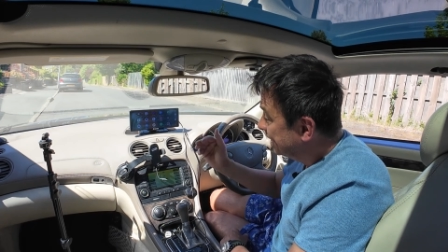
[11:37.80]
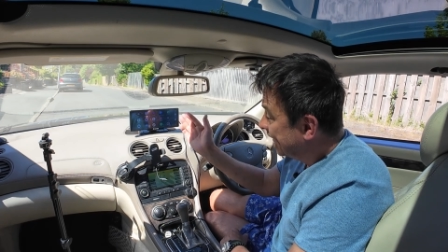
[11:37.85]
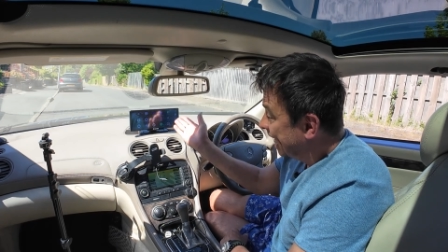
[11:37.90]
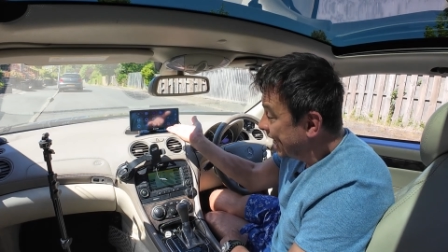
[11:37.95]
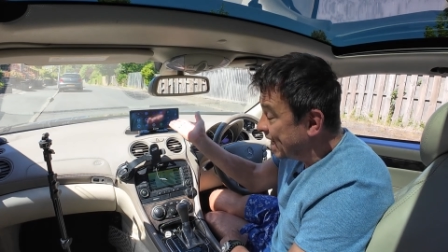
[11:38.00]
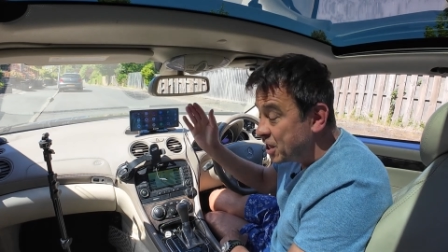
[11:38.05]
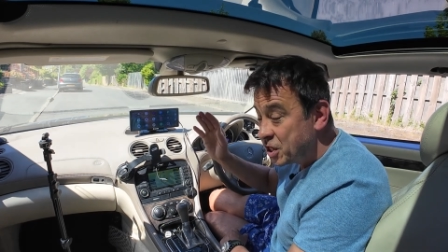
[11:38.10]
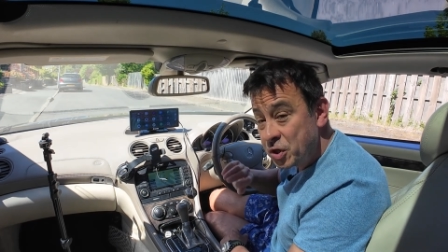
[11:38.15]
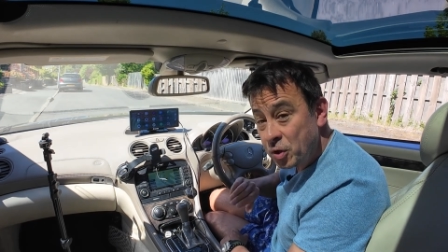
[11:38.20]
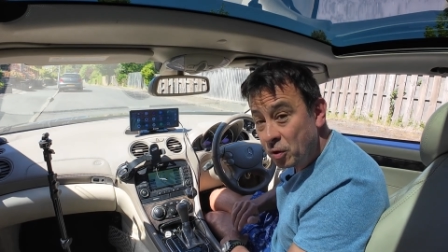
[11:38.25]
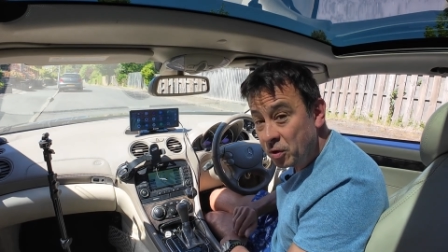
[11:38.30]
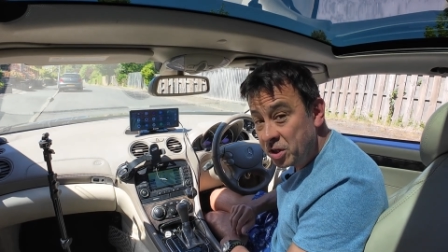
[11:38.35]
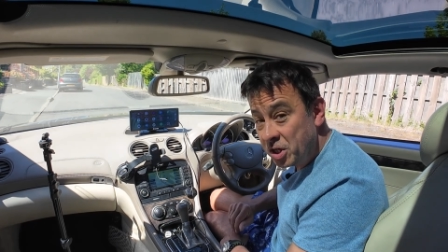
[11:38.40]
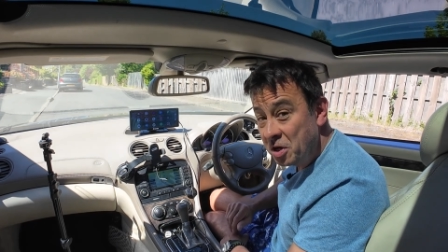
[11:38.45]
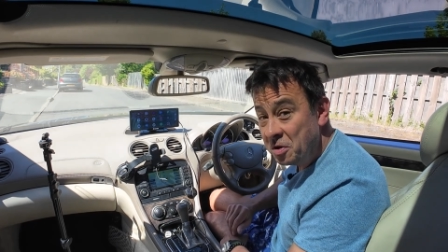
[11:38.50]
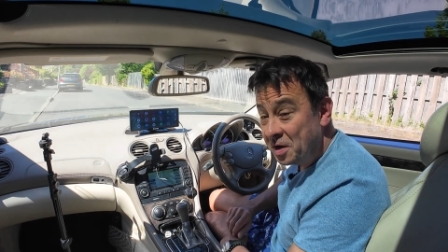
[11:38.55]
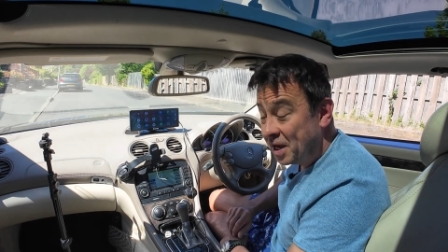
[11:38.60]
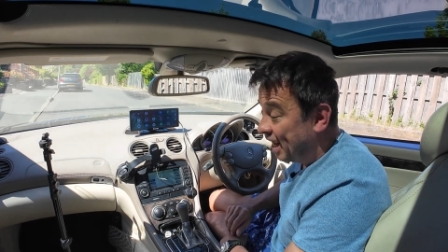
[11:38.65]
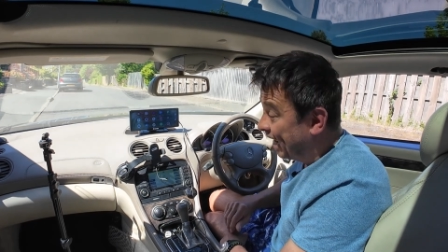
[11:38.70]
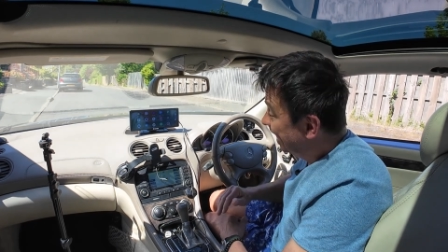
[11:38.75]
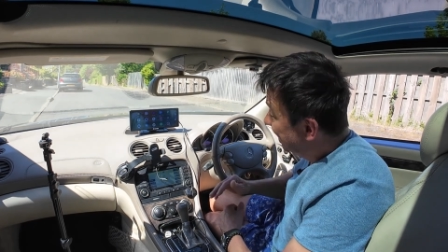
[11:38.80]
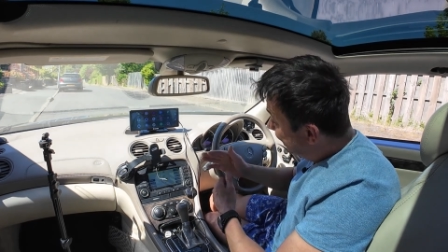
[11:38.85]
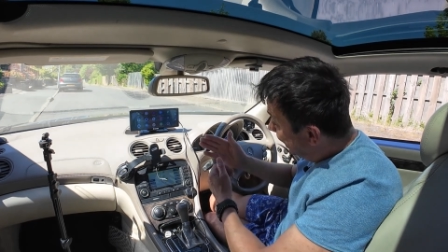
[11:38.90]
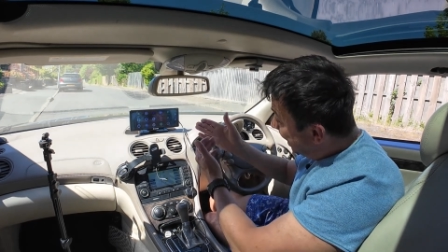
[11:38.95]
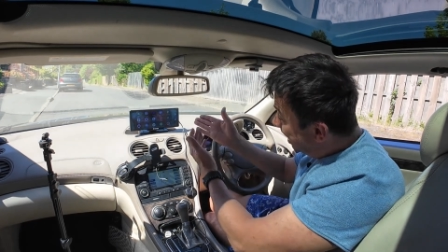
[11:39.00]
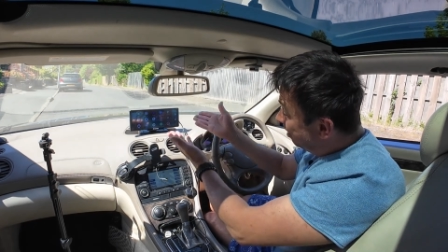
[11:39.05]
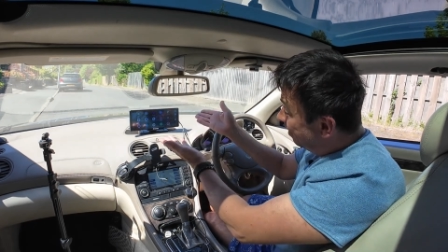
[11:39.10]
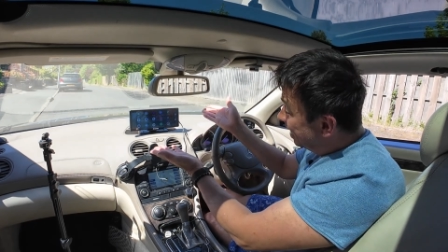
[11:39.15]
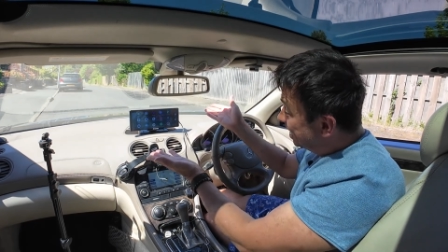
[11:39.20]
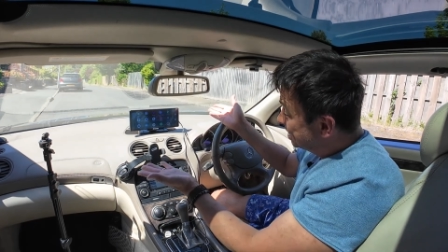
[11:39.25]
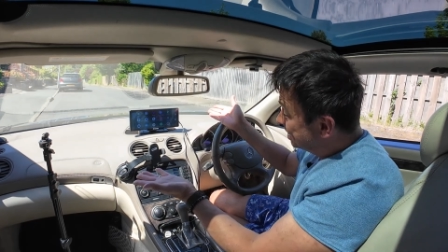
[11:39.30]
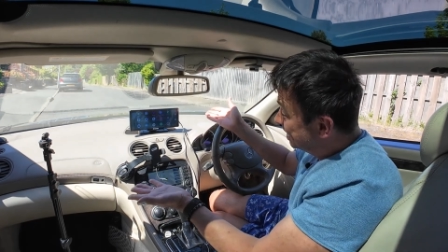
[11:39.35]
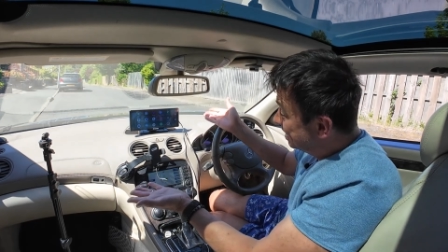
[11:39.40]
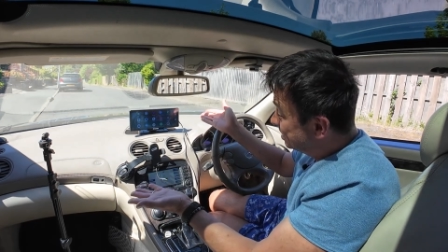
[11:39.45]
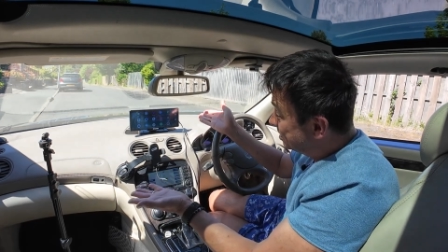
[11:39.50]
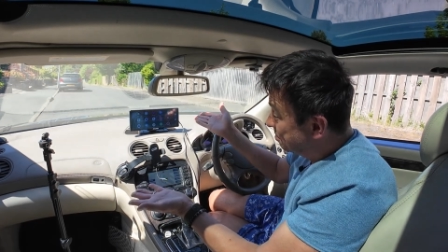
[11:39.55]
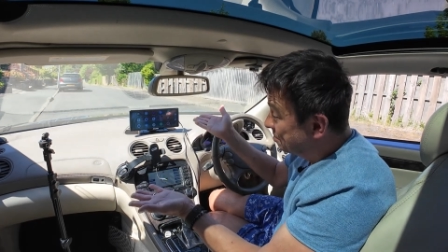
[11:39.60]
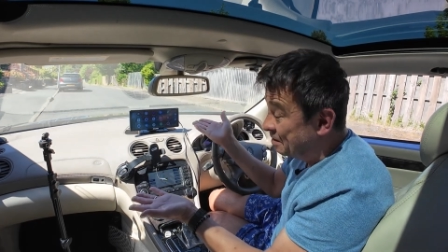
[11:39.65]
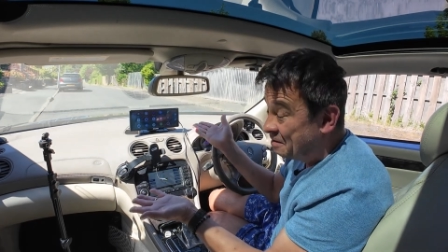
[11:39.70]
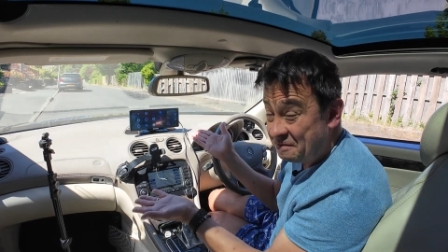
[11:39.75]
the A-Sure unit. And now, actually,
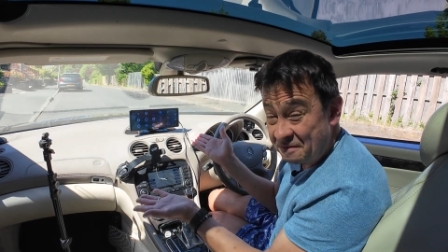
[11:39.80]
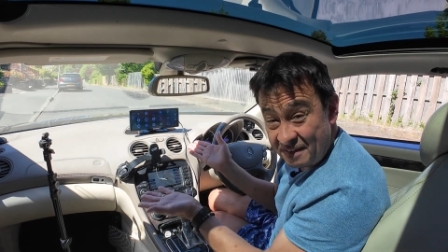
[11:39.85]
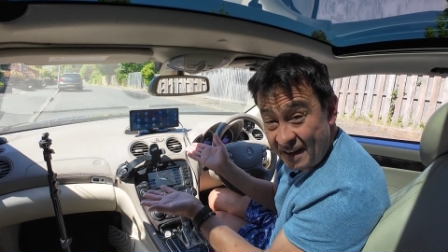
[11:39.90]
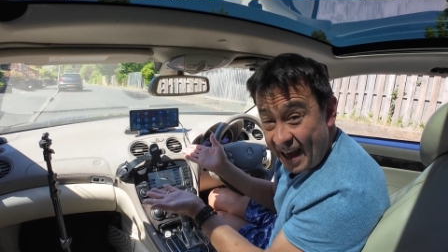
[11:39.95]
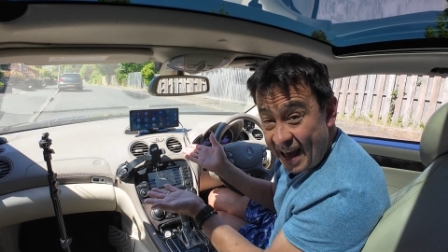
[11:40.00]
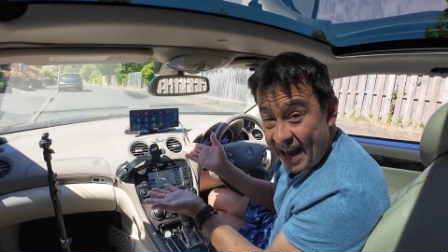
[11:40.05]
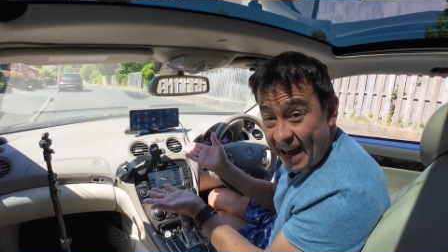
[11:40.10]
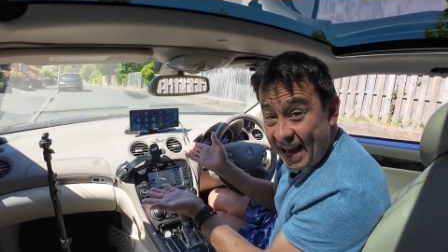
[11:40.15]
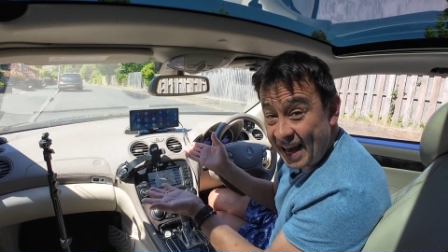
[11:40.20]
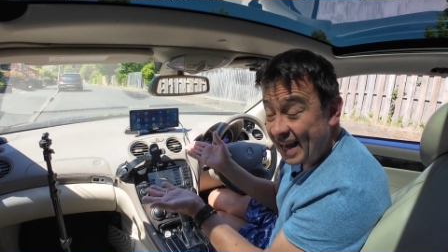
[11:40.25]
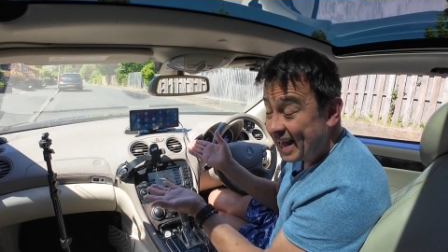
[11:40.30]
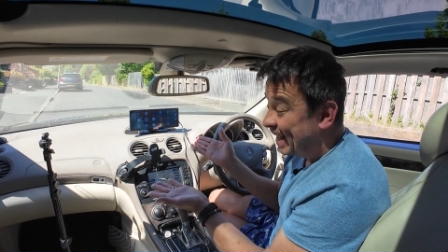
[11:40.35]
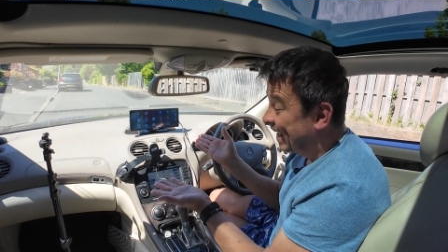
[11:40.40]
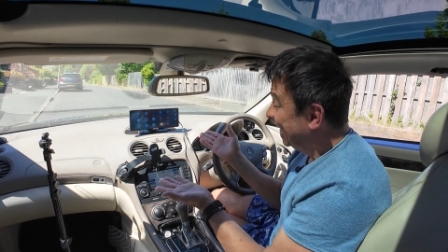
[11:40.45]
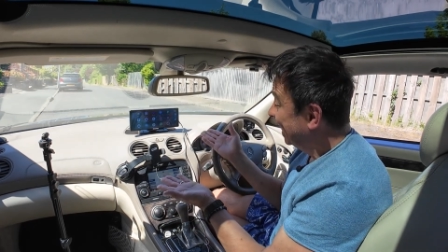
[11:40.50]
to be fair,